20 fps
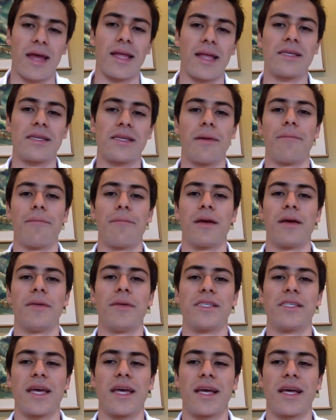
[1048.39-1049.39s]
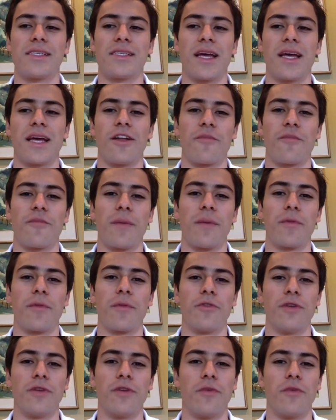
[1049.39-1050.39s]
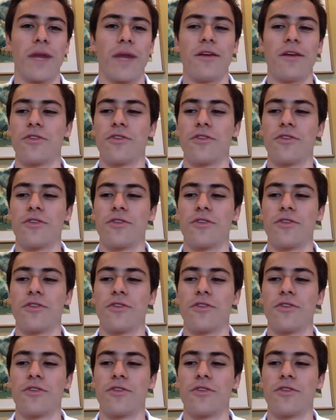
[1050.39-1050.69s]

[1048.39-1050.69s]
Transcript: And that's a big mistake I see a lot of people doing.